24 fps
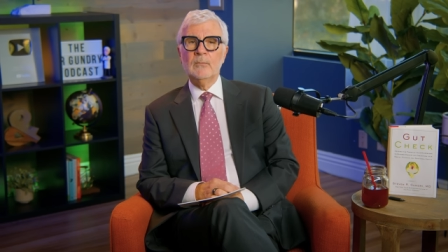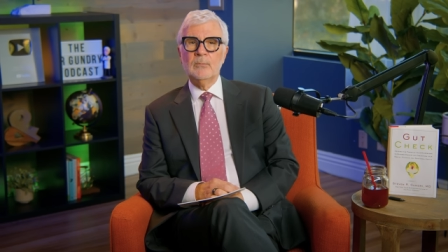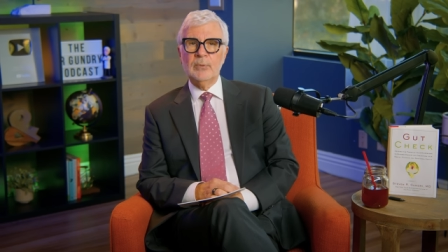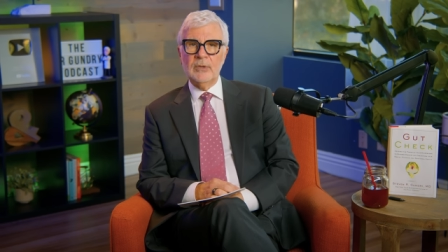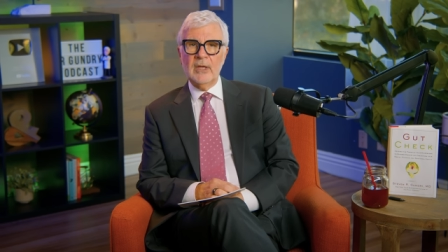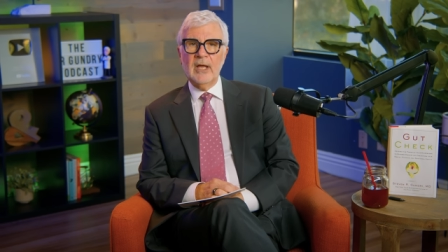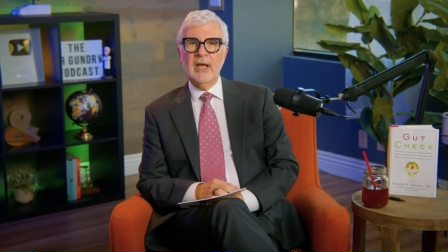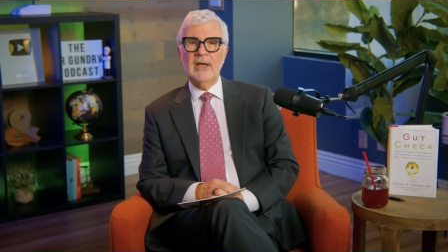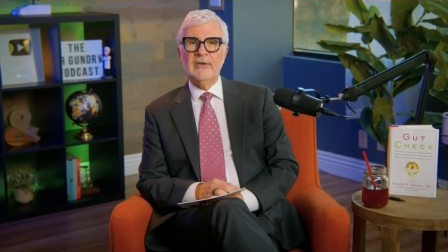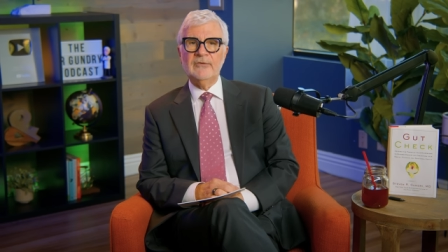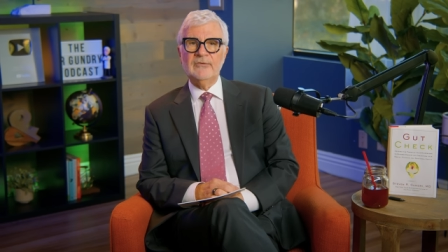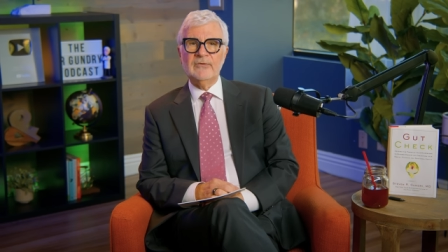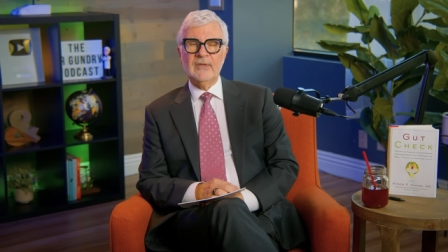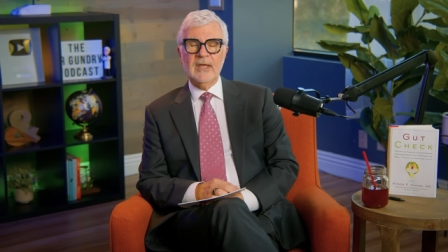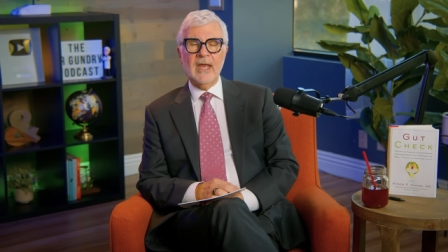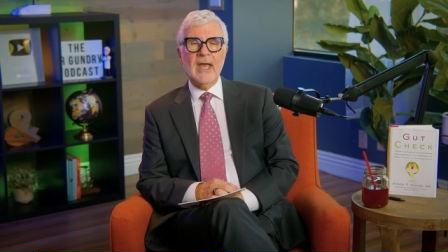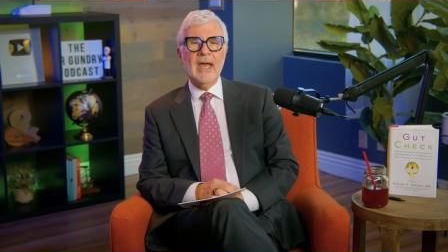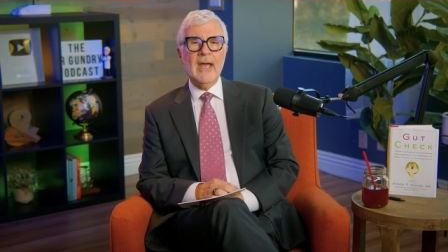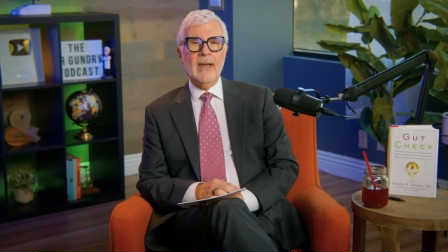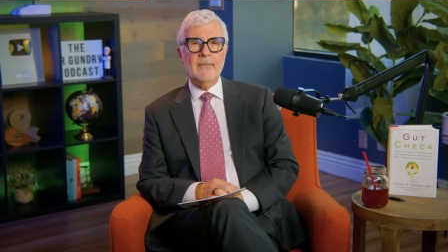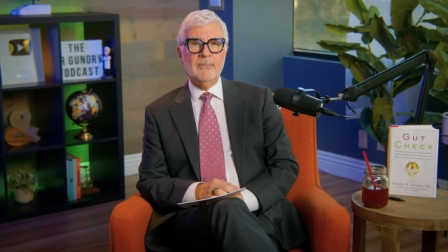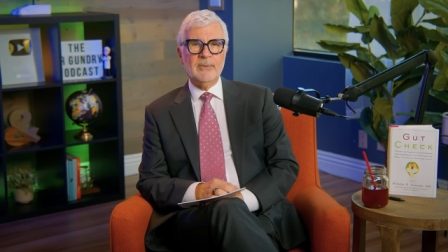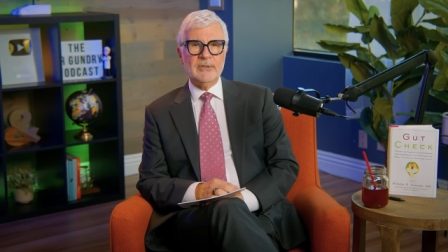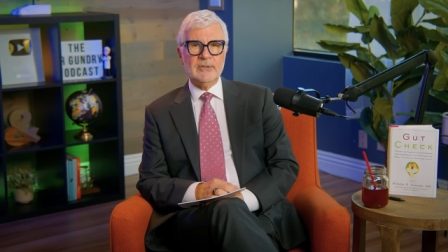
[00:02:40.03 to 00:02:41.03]
Plus, the
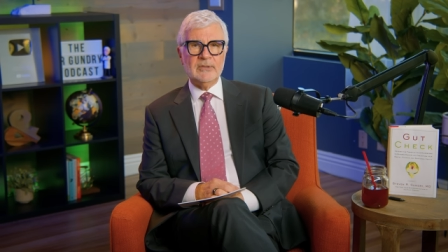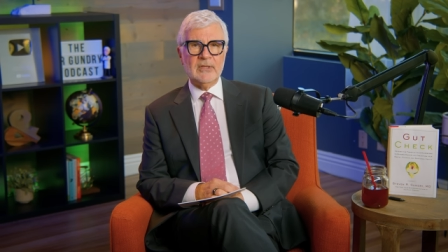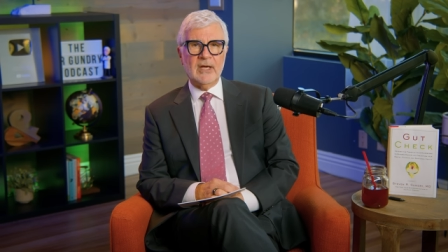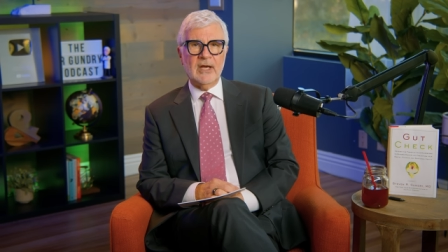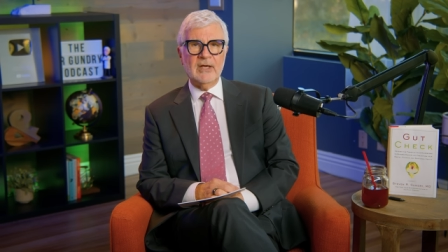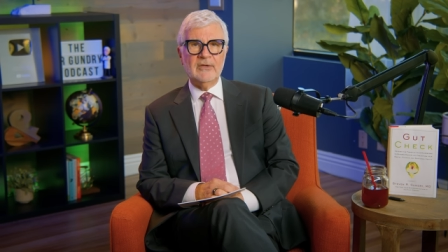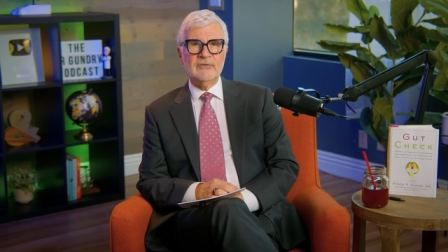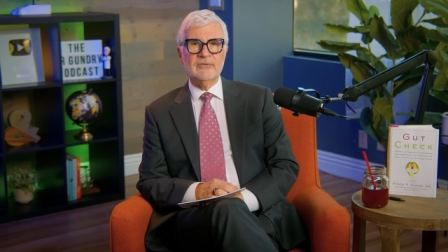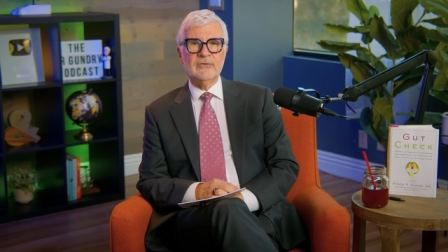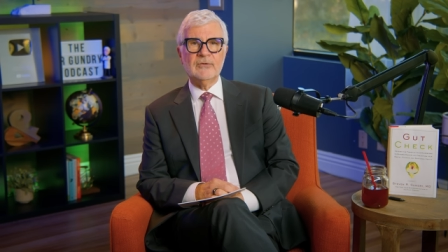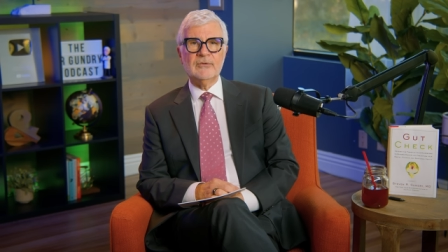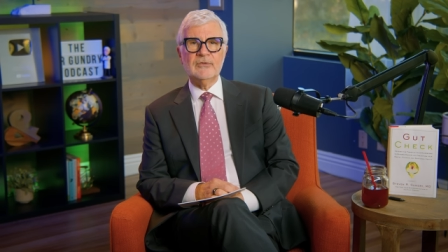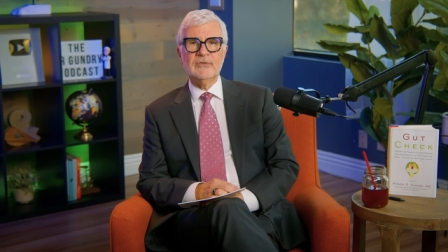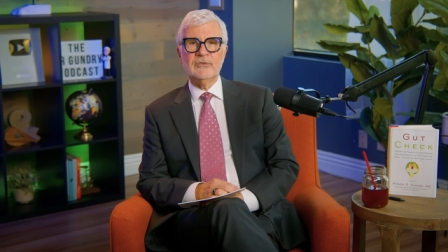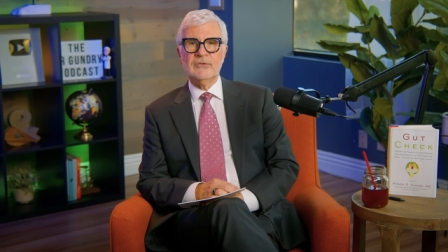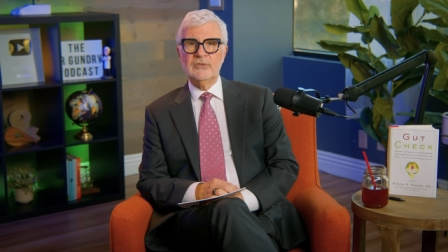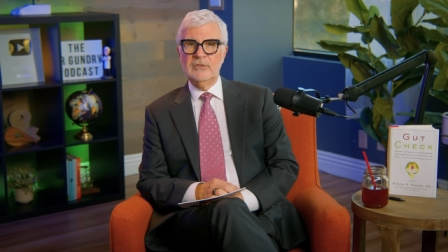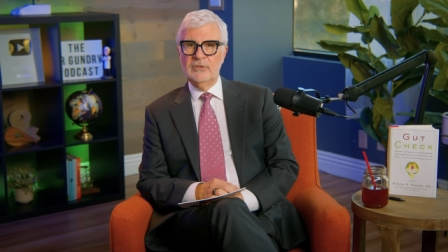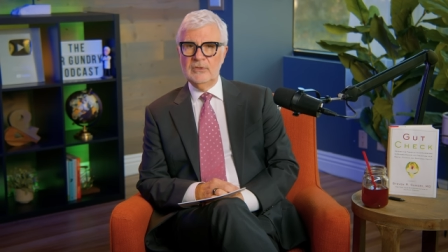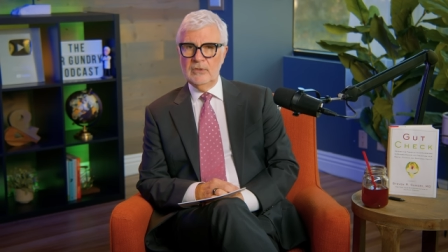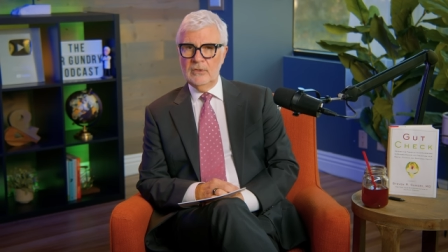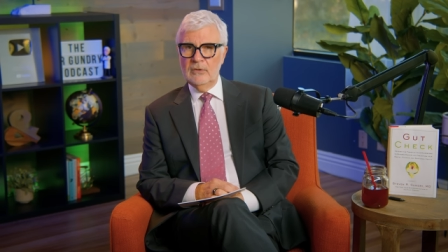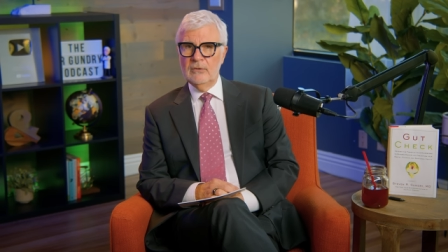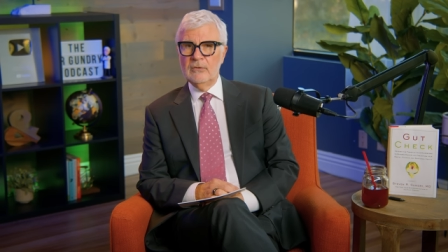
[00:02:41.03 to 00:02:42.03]
appetizers
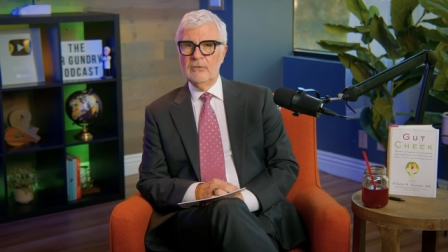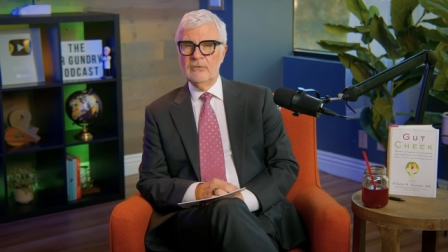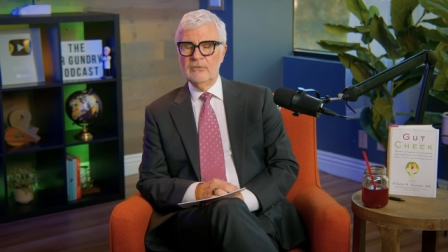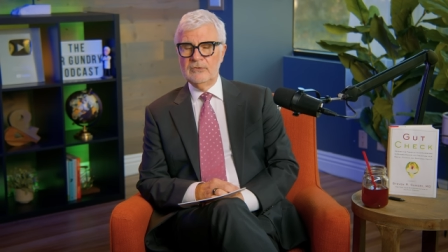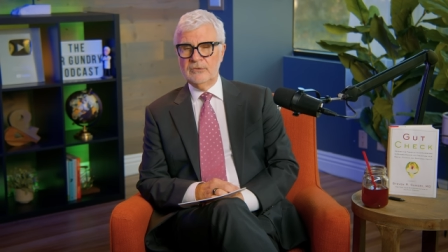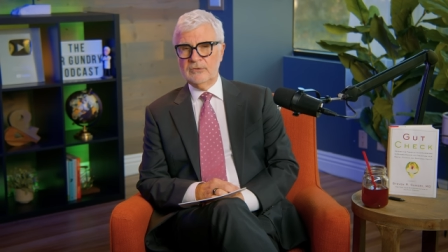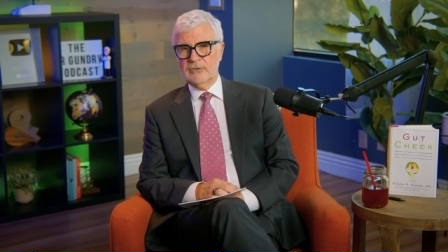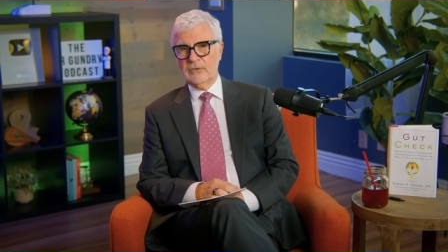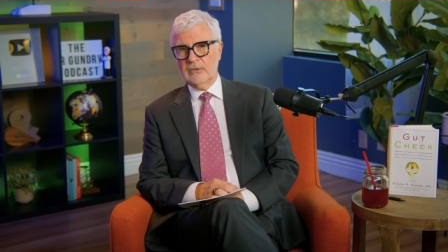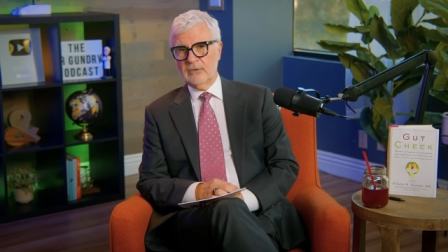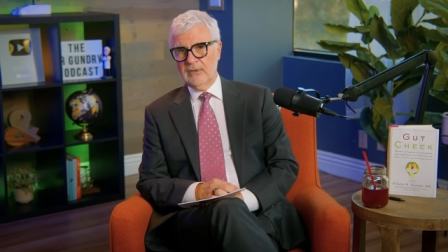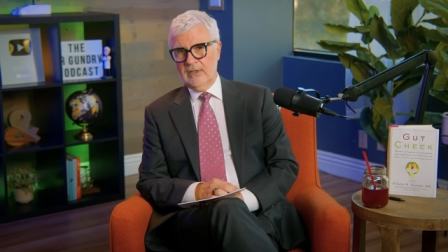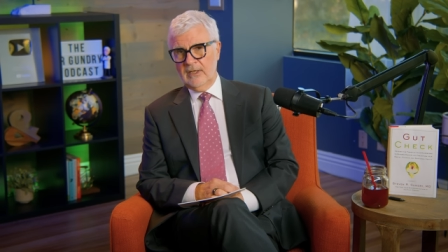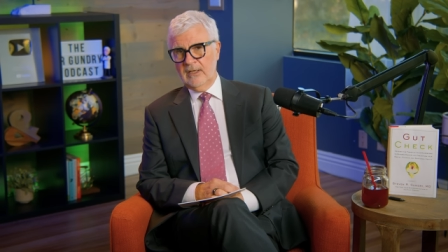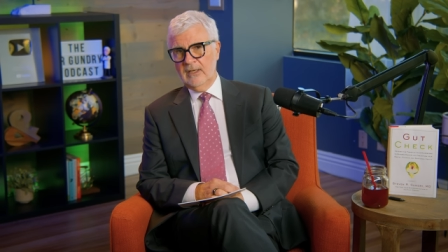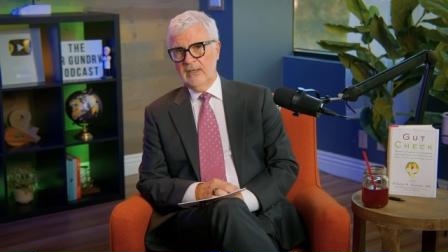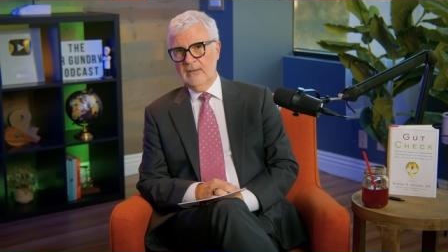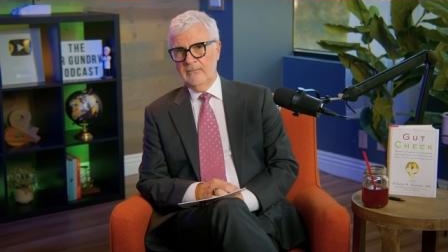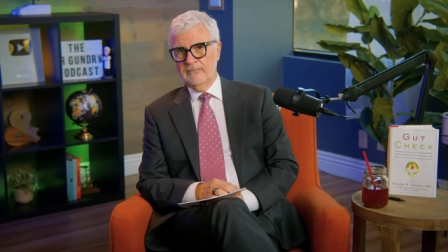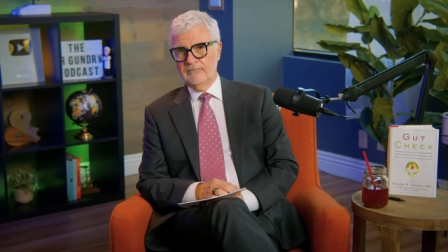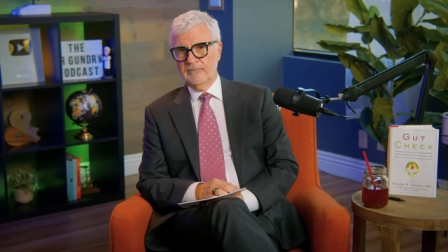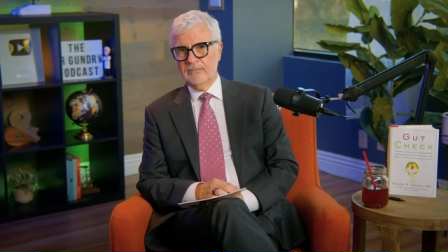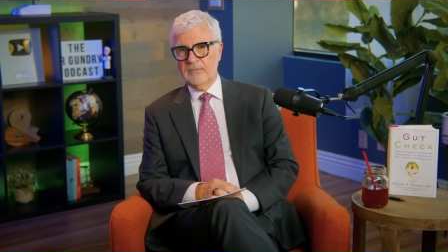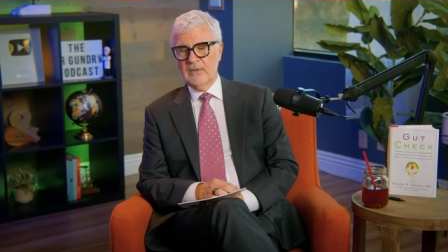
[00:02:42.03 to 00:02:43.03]

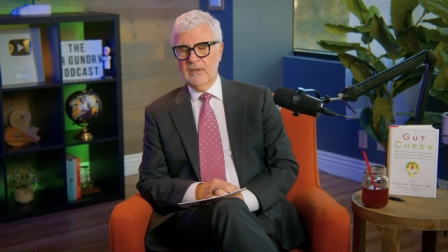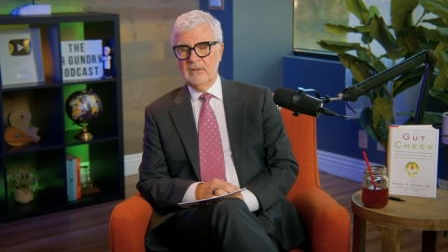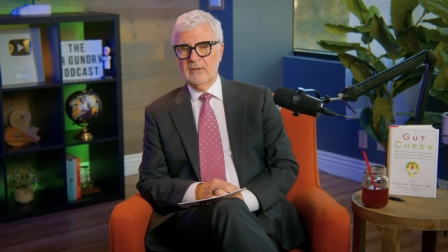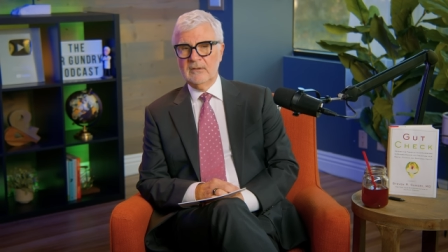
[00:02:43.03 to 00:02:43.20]
usually,